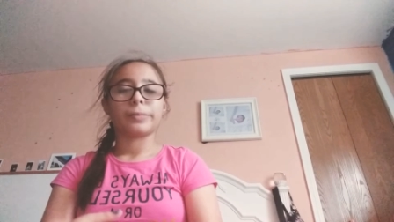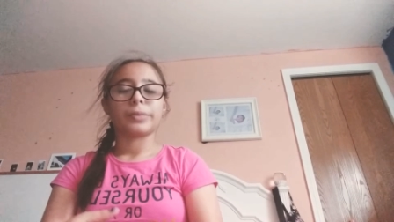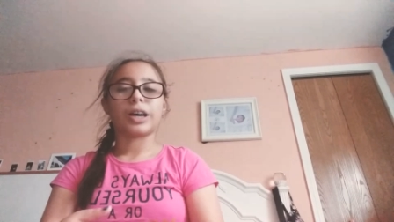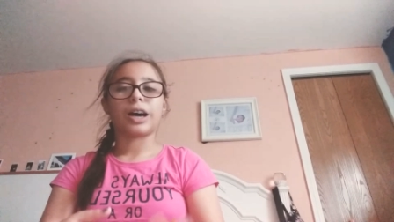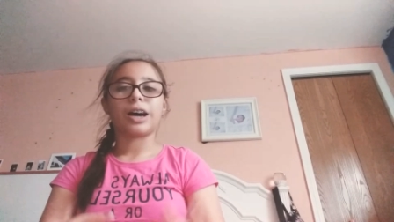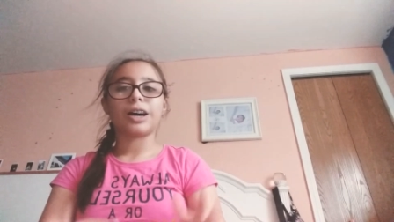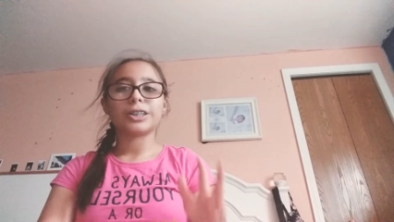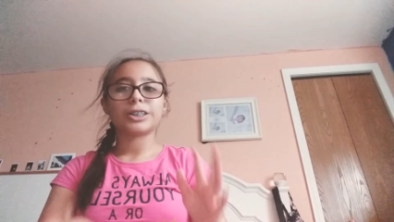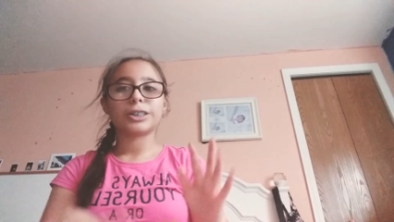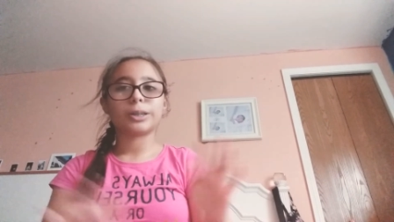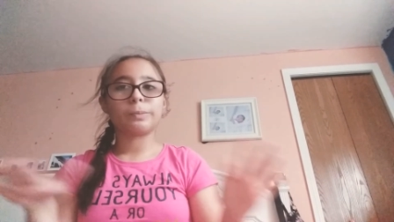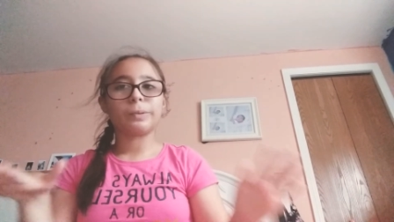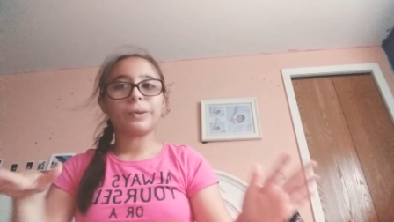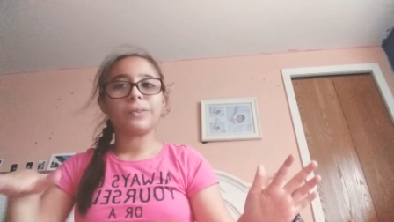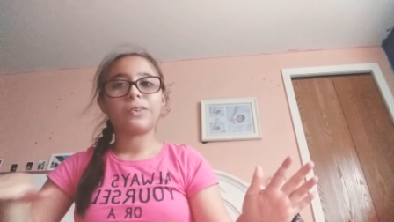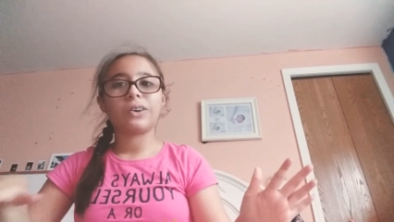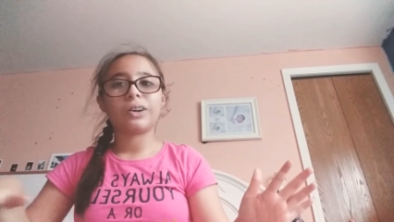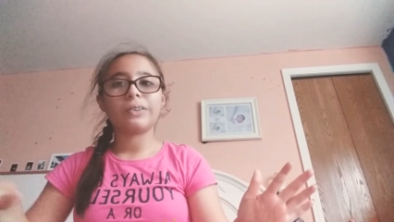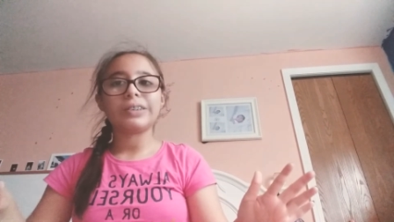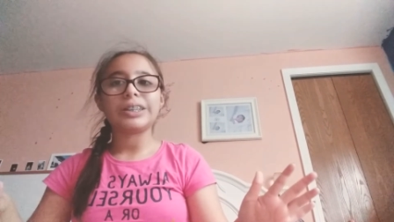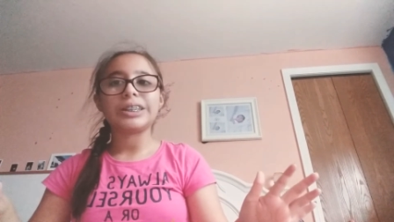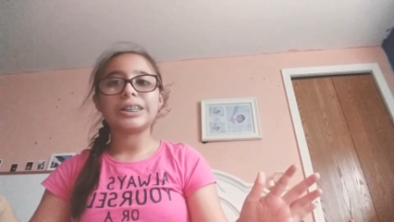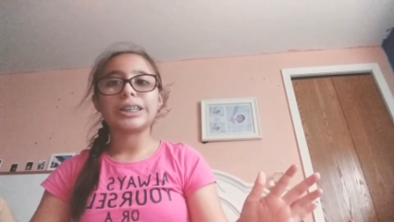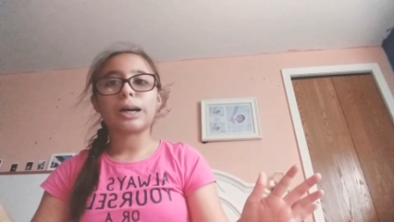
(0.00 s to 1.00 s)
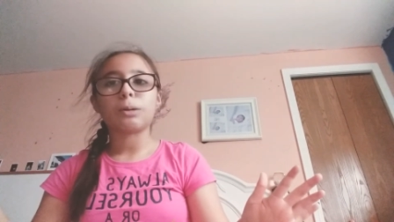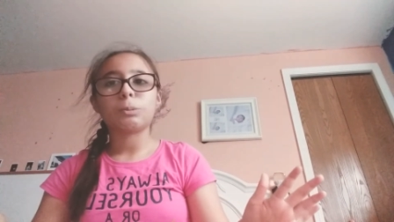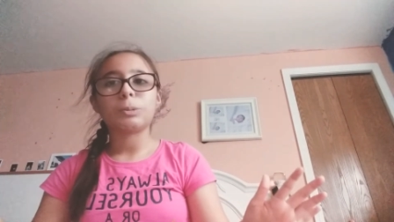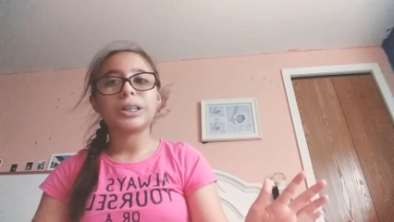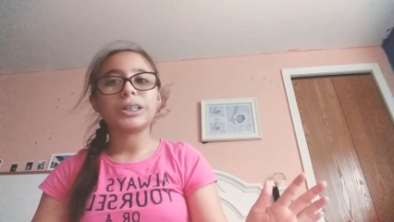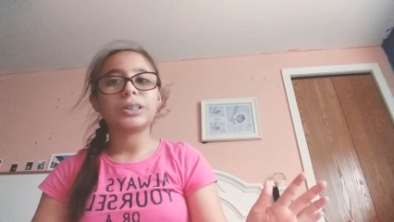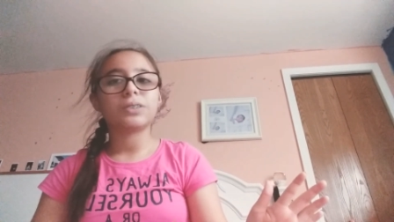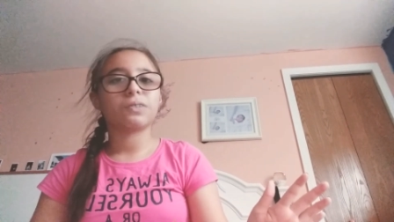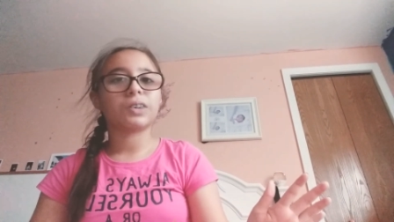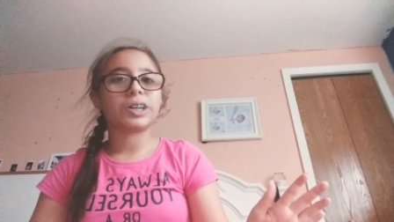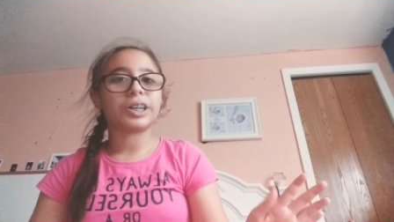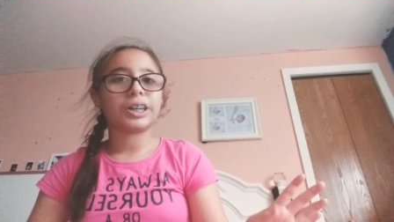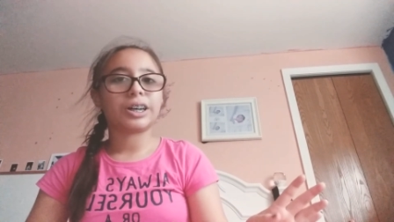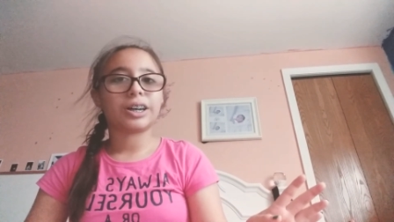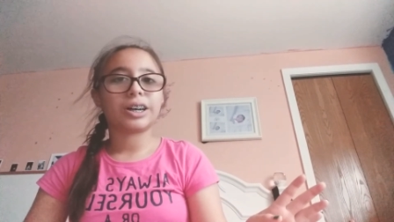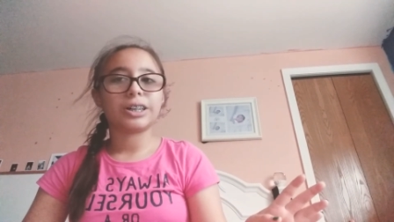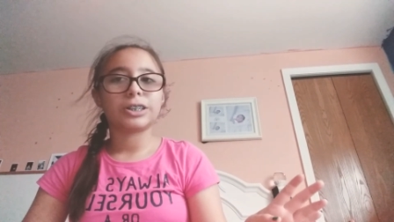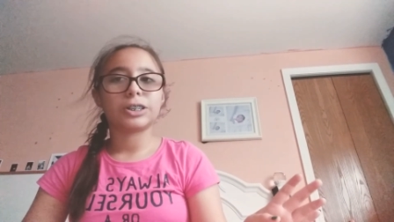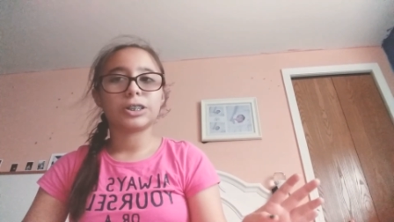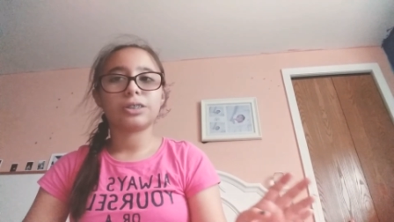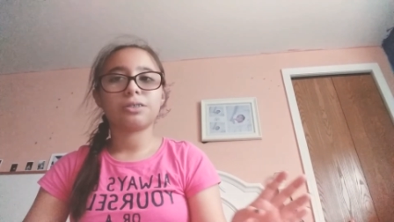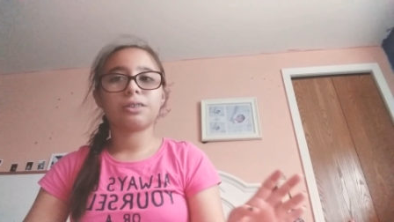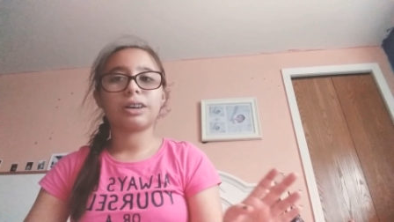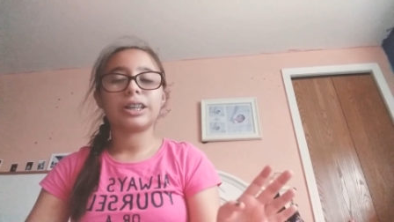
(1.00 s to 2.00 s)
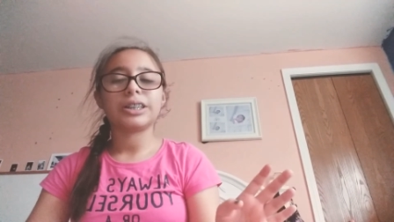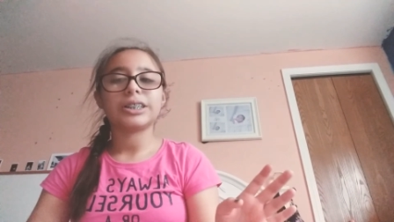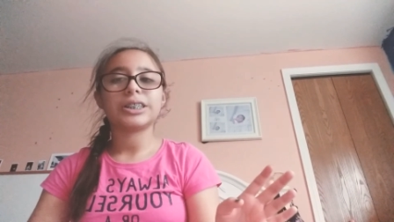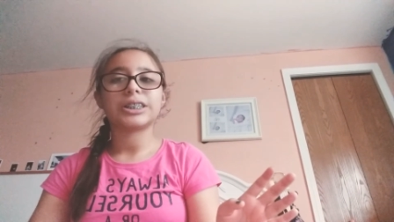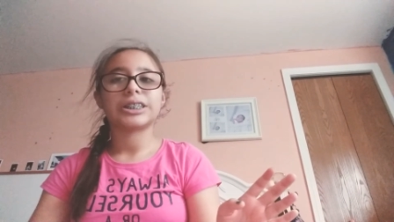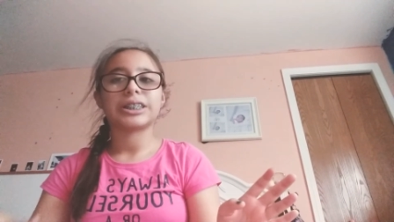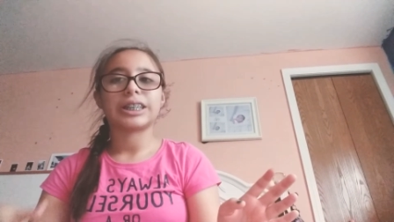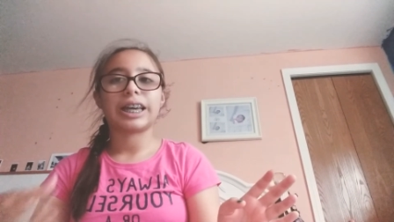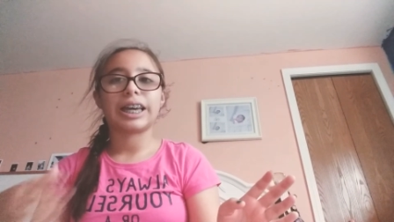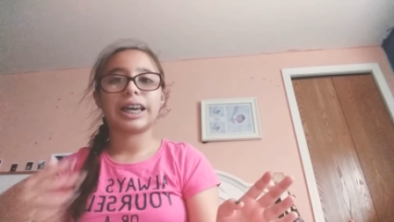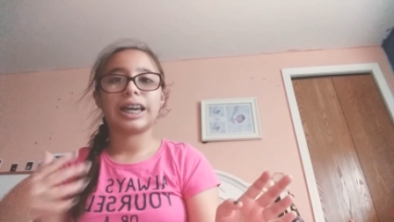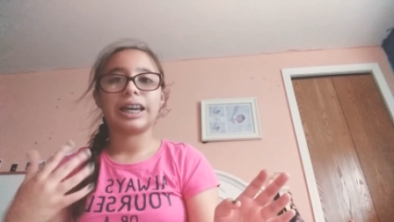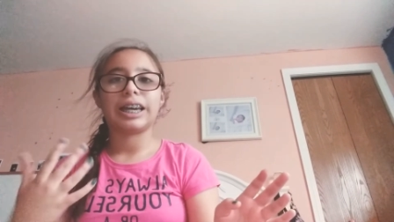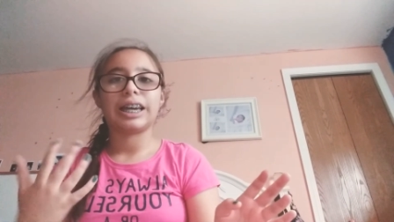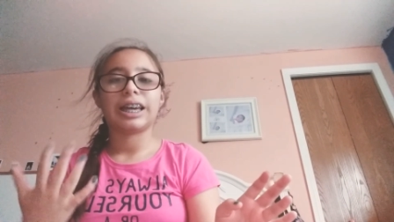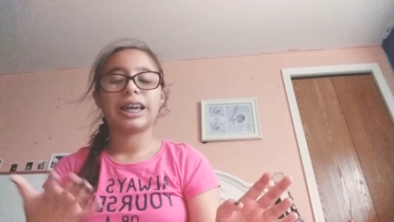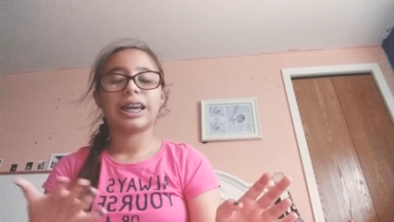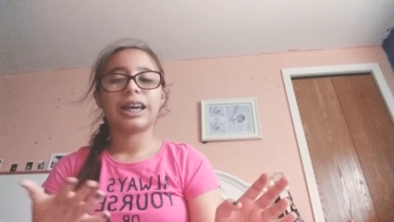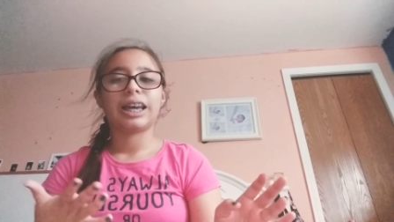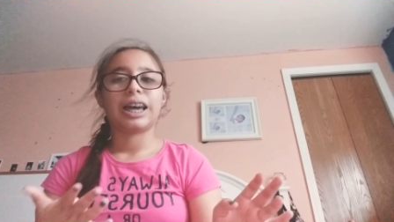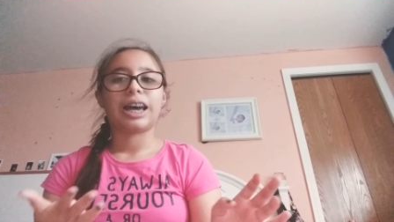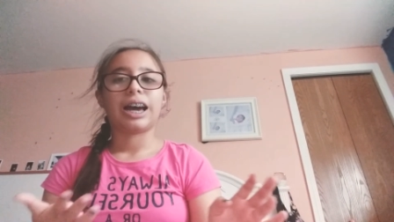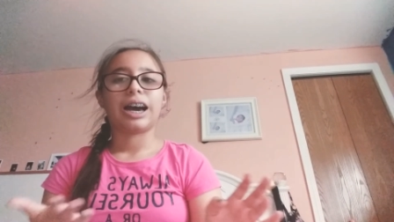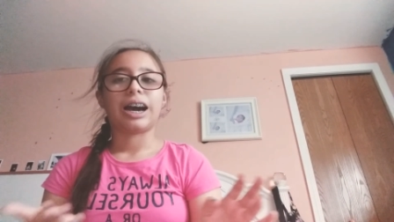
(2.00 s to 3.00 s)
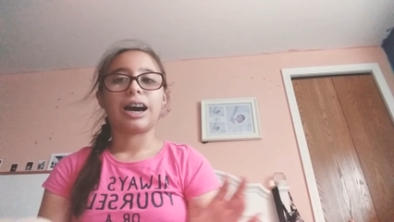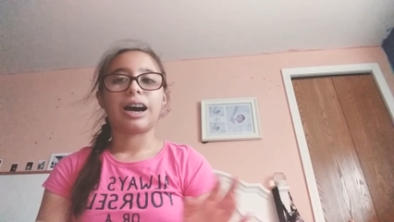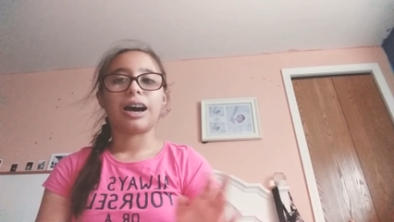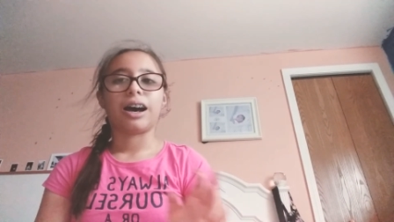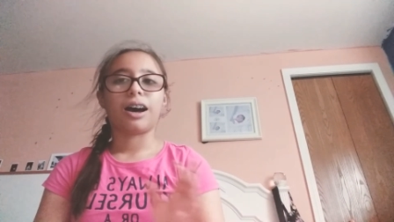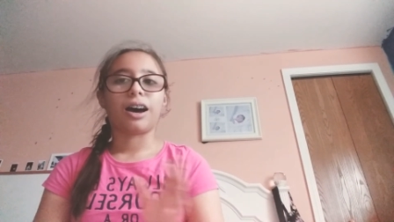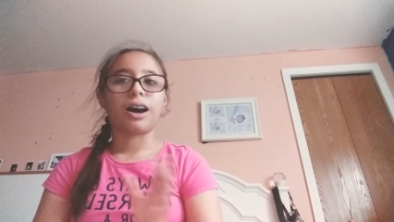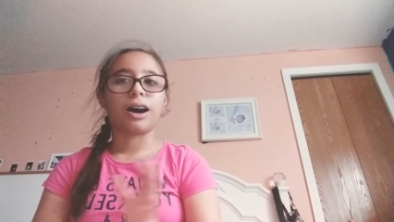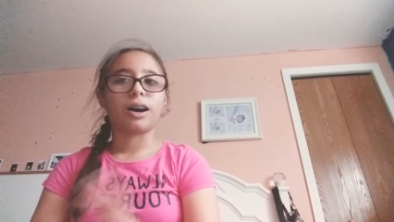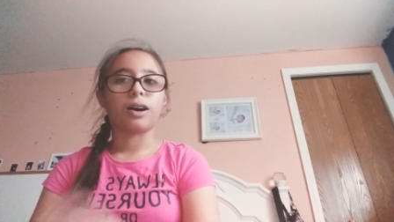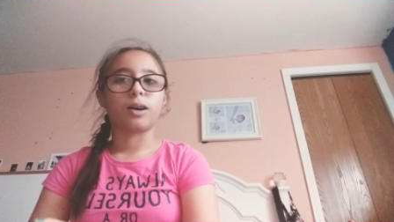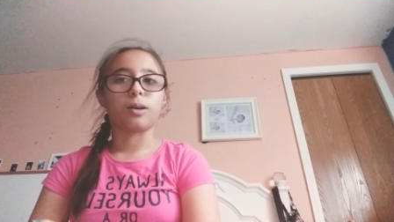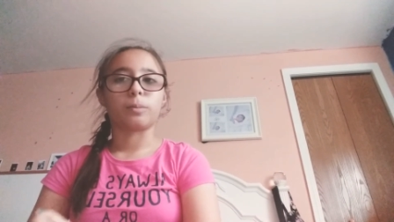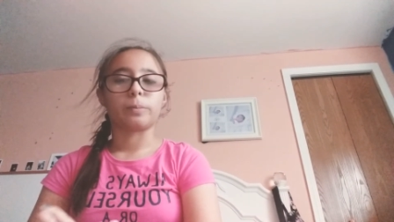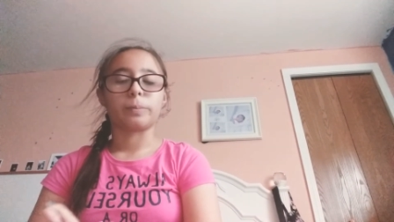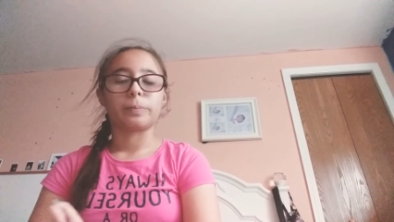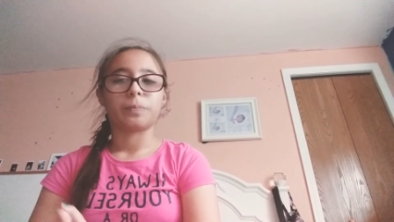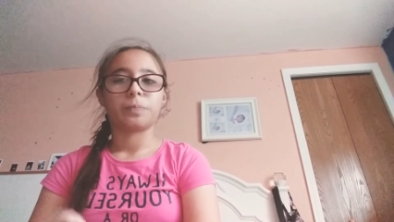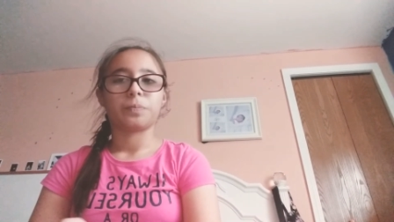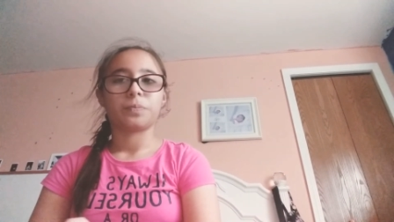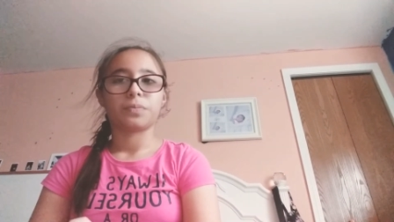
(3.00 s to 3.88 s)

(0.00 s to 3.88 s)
Also before we stop this video I just want to say um